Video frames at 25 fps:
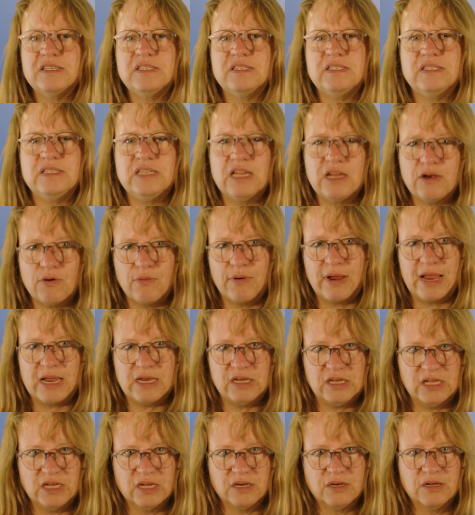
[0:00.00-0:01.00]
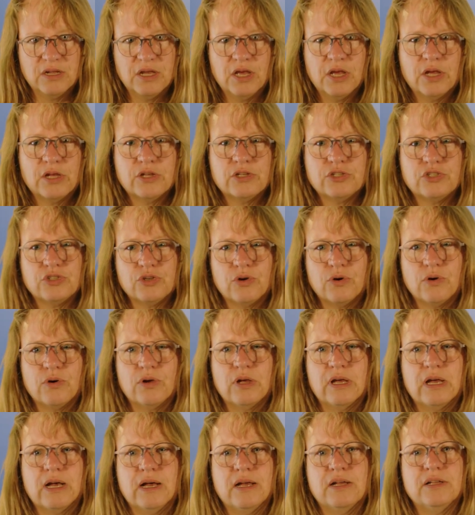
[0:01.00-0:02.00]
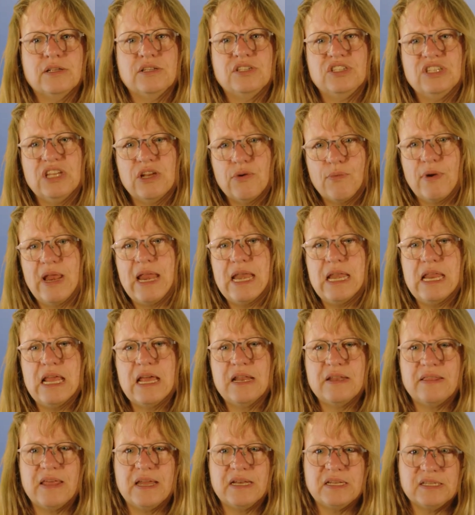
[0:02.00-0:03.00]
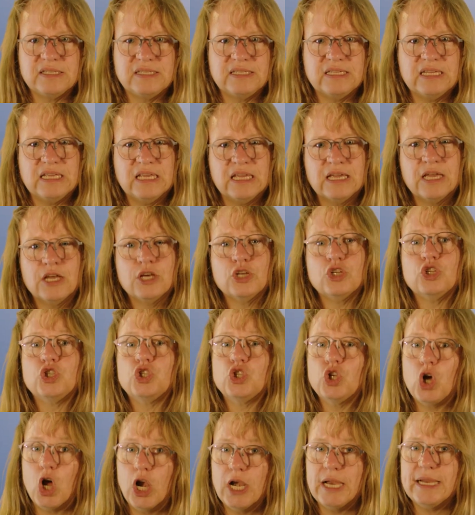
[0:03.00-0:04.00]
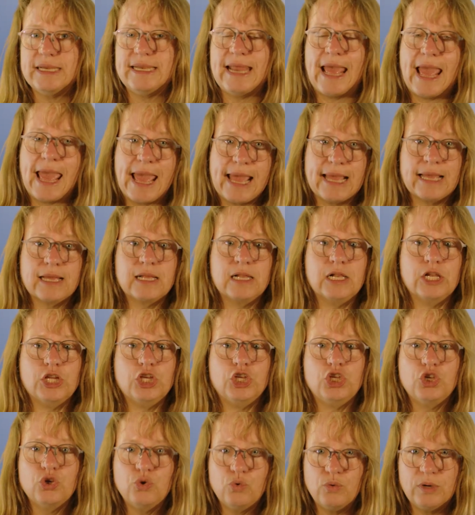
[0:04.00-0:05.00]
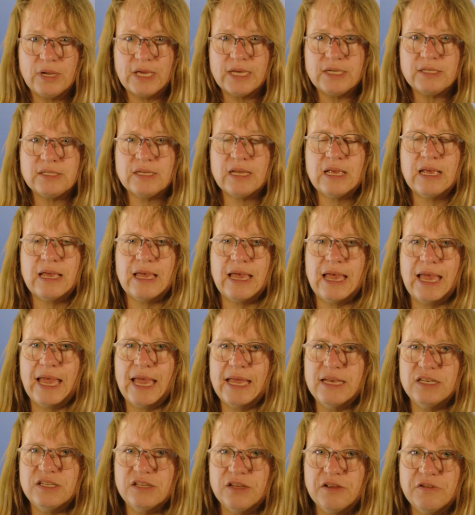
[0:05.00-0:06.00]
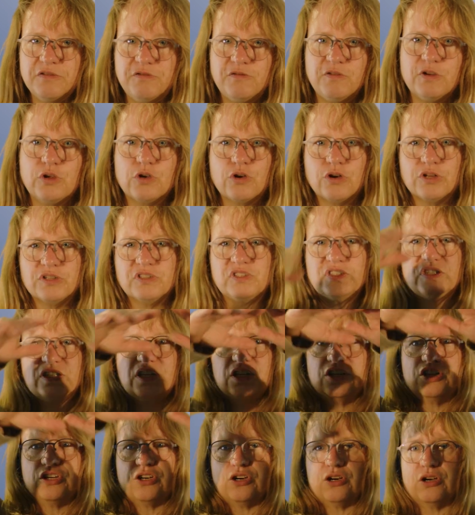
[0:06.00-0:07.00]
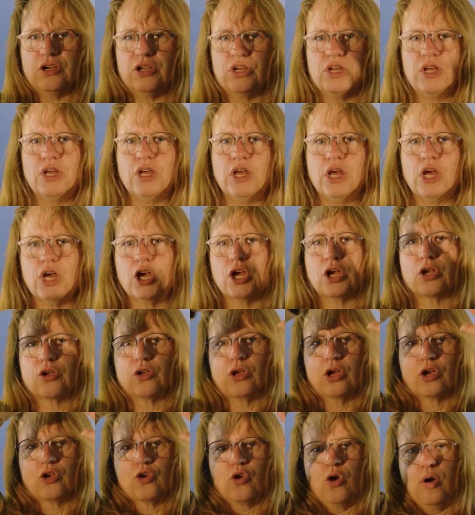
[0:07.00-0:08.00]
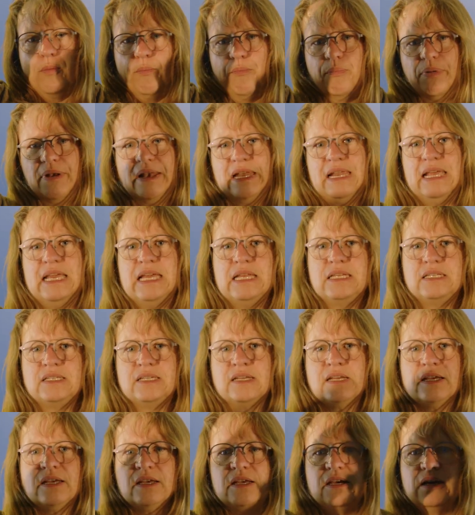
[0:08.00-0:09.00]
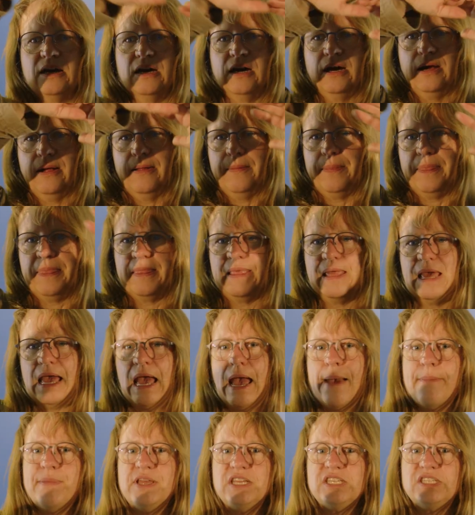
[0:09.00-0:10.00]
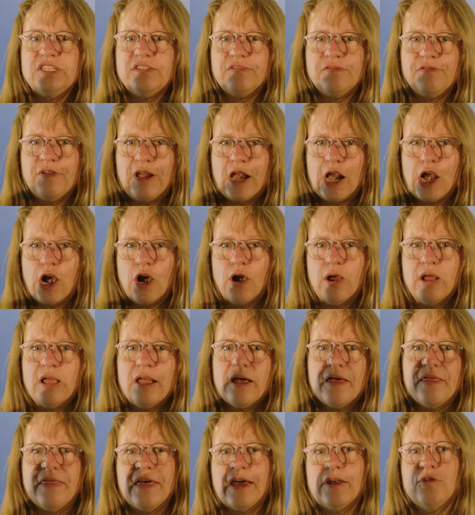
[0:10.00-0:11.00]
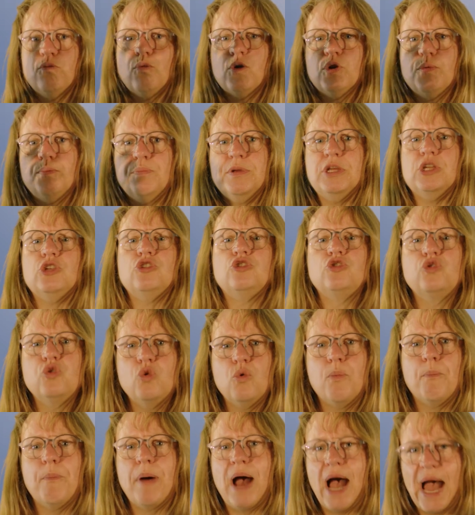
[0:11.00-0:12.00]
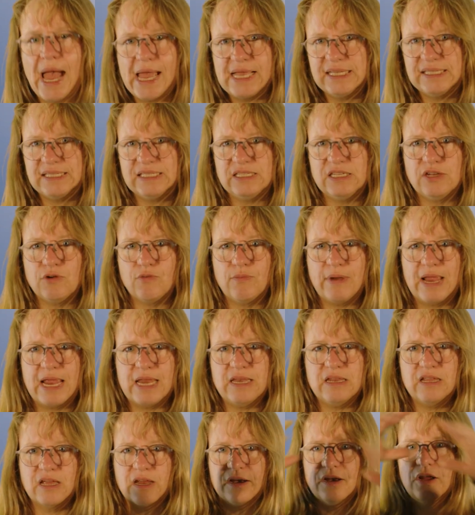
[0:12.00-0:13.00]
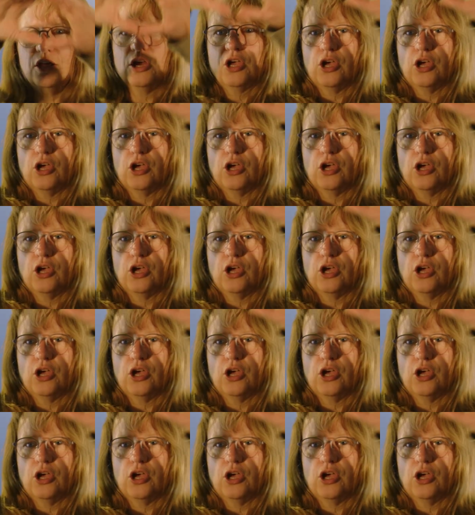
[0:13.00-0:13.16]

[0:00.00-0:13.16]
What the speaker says: steradian. So steradian, that is the solid angle unit. And if we consider a complete hemisphere, that would be 2 pi steradian.